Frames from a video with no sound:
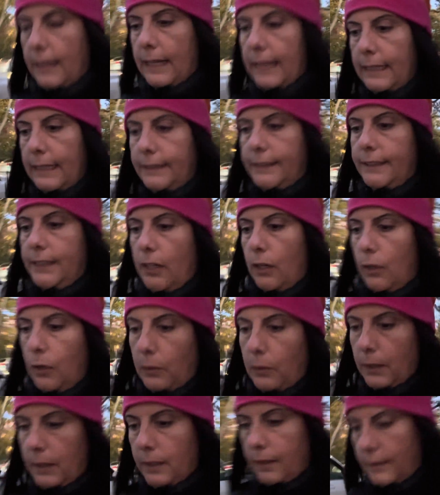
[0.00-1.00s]
And
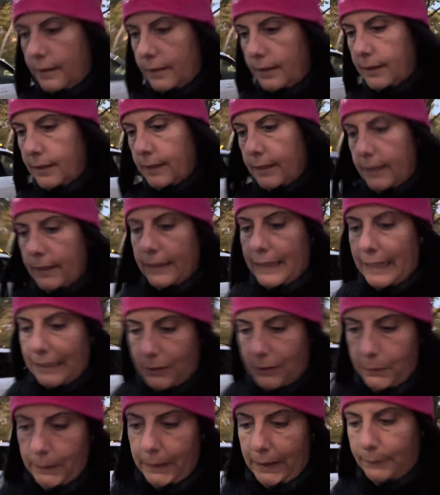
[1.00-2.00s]
so
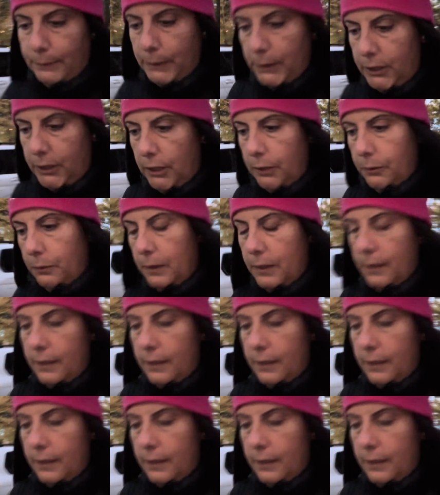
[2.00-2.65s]
that's what I would do.